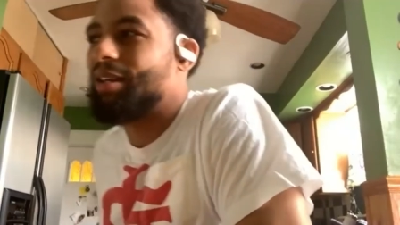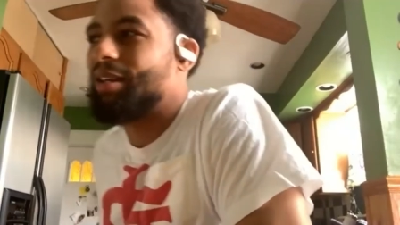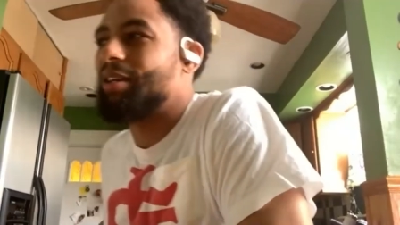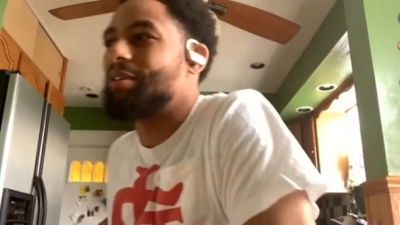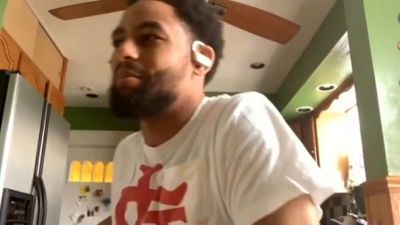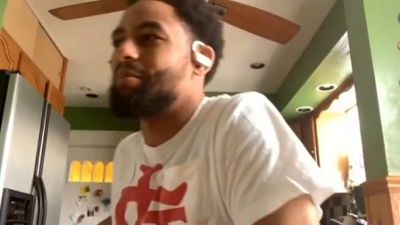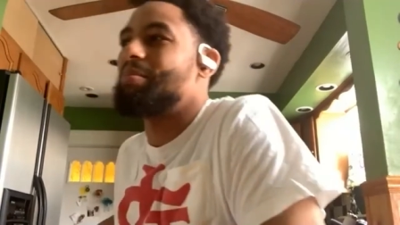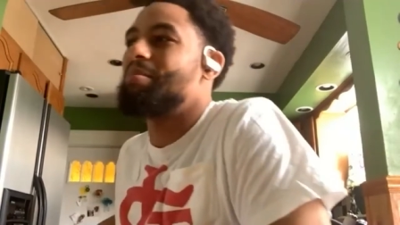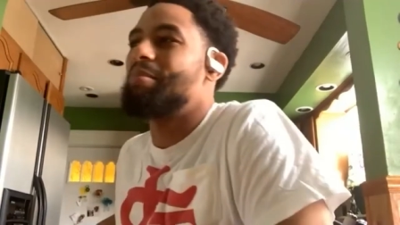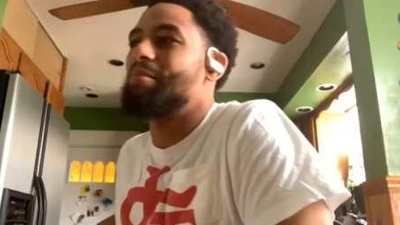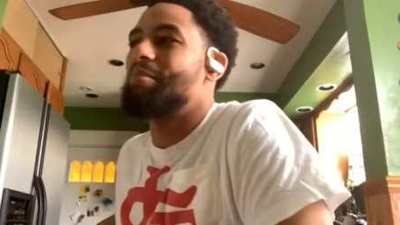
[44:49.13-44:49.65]
of
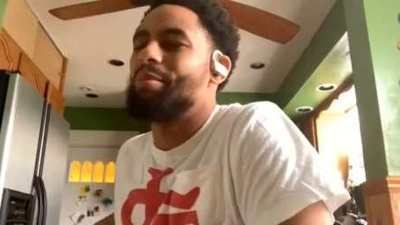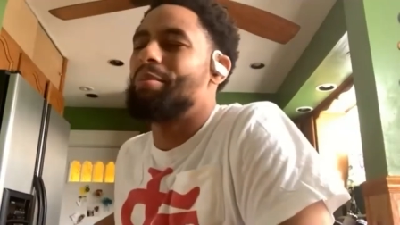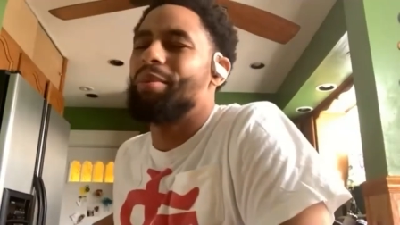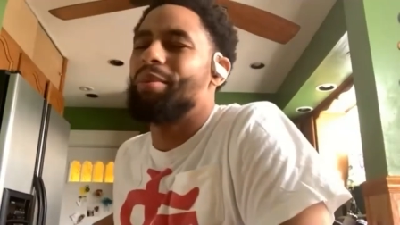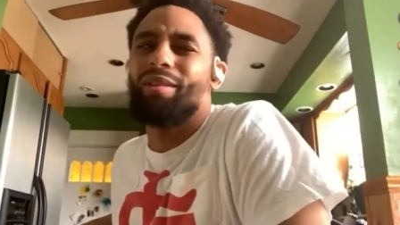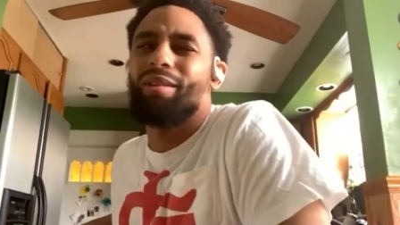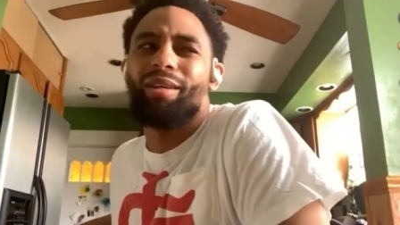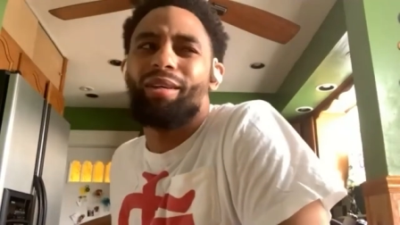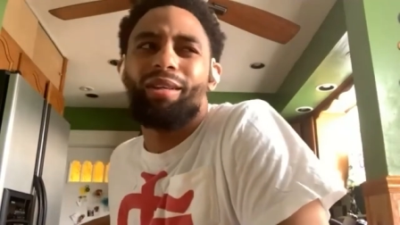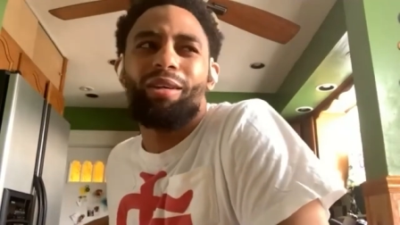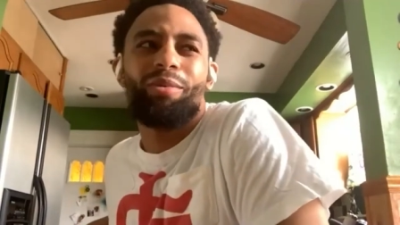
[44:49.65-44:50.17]
like made
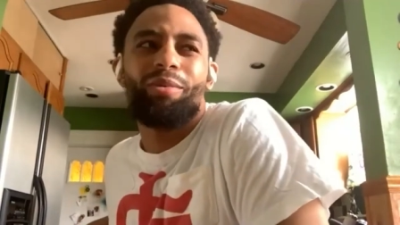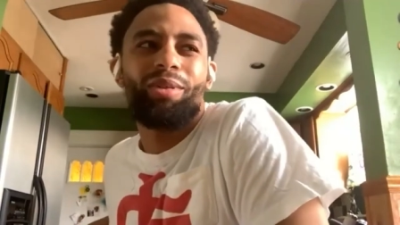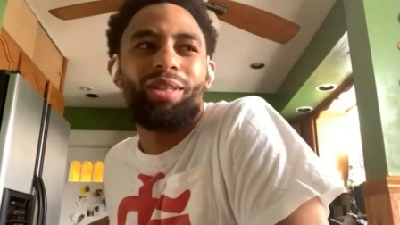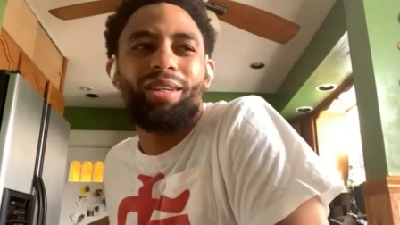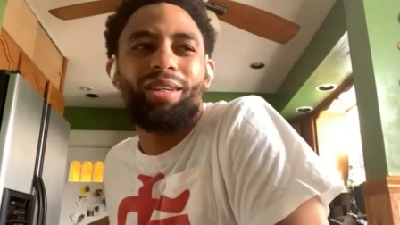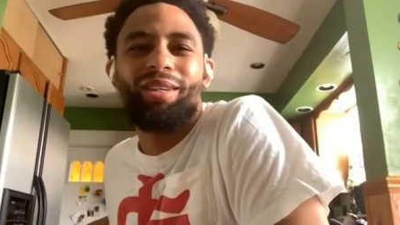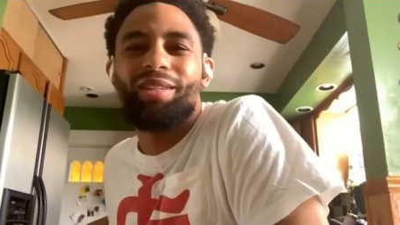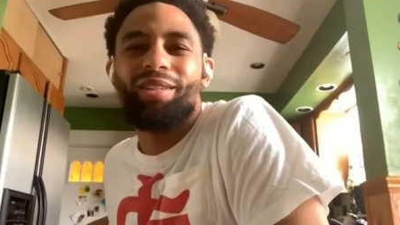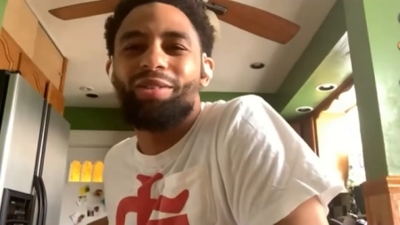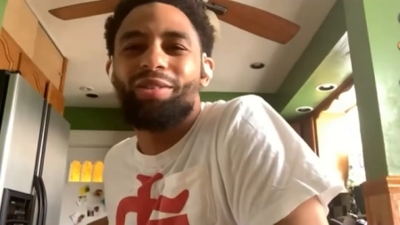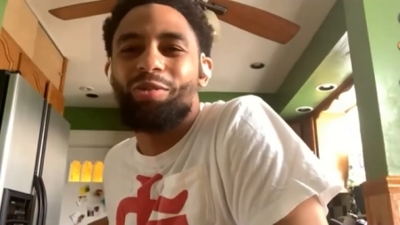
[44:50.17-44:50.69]
me think, like, what
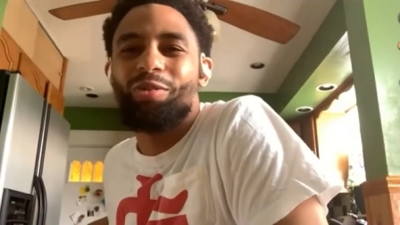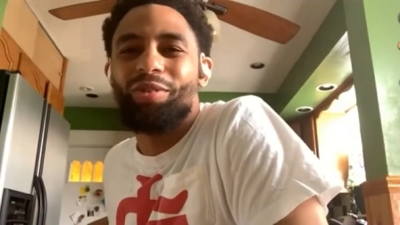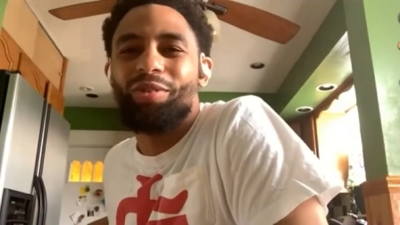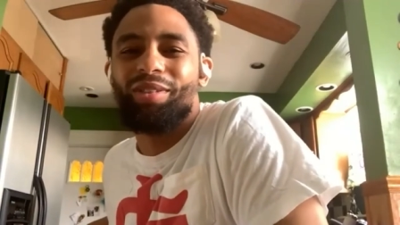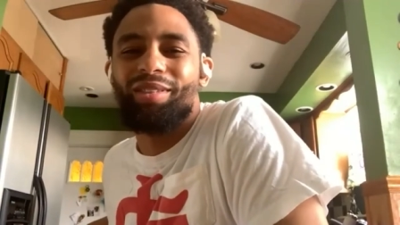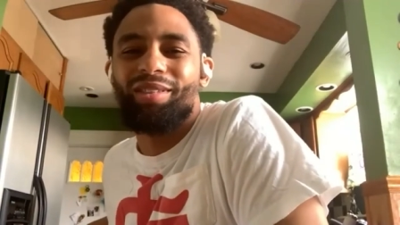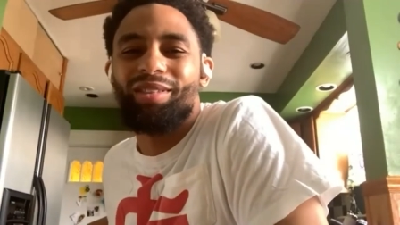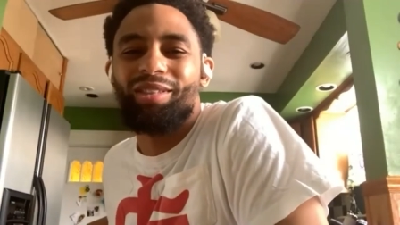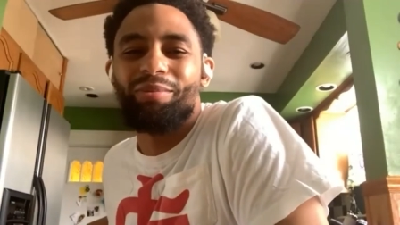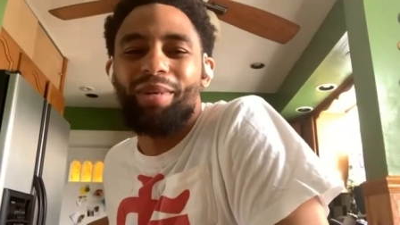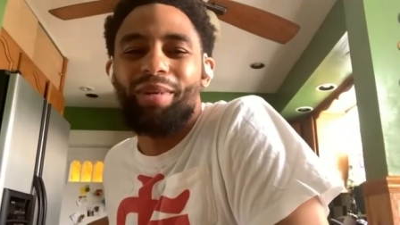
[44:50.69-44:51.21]
the hell is
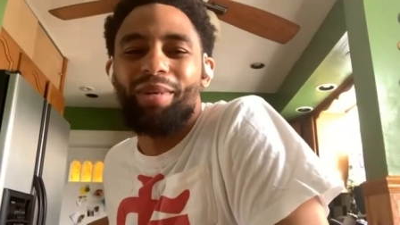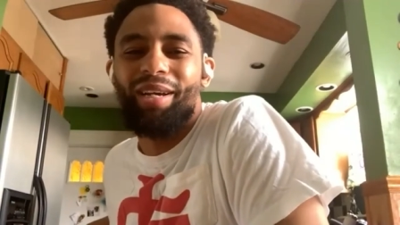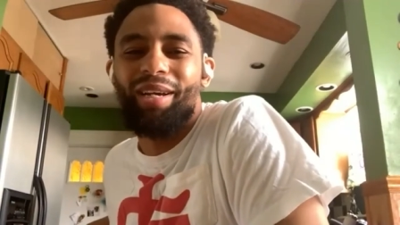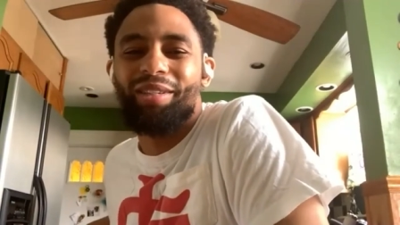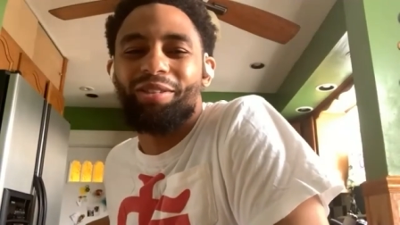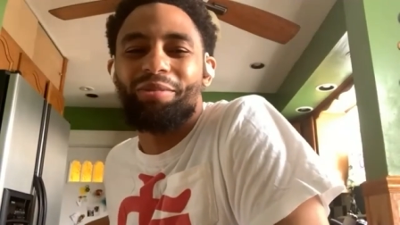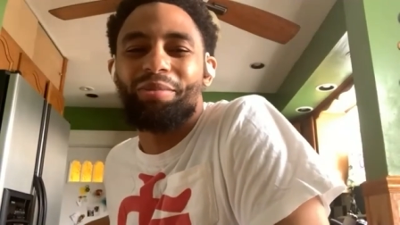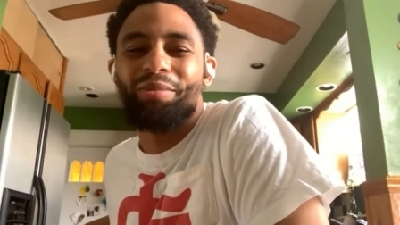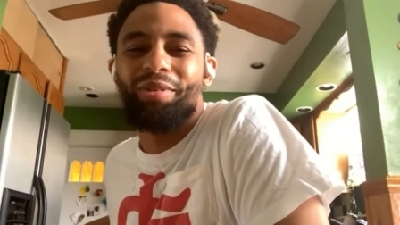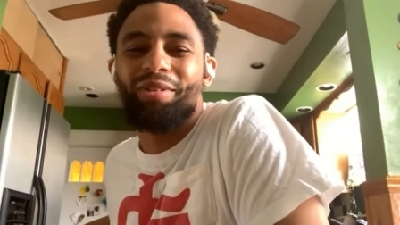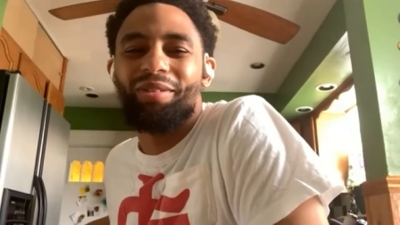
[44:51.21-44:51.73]
overseas
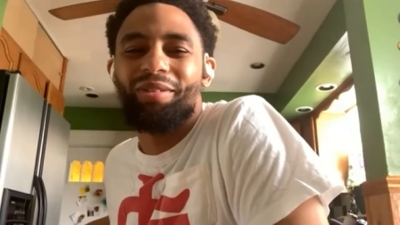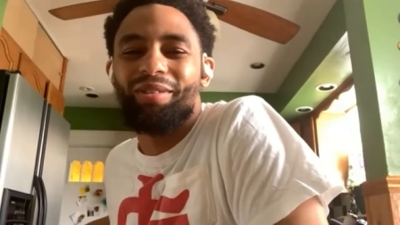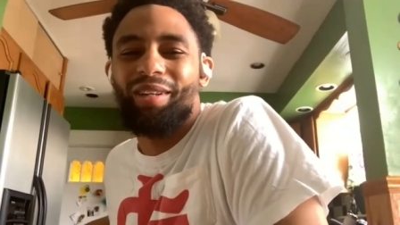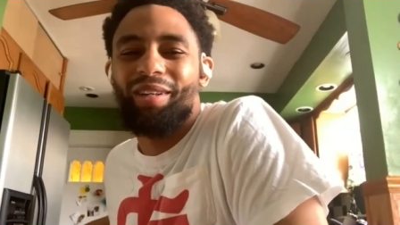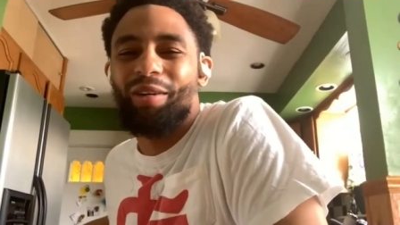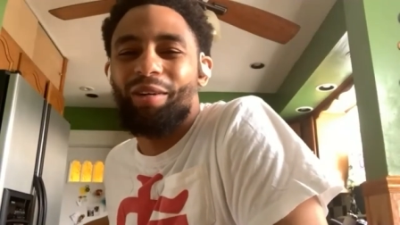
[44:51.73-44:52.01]
basketball?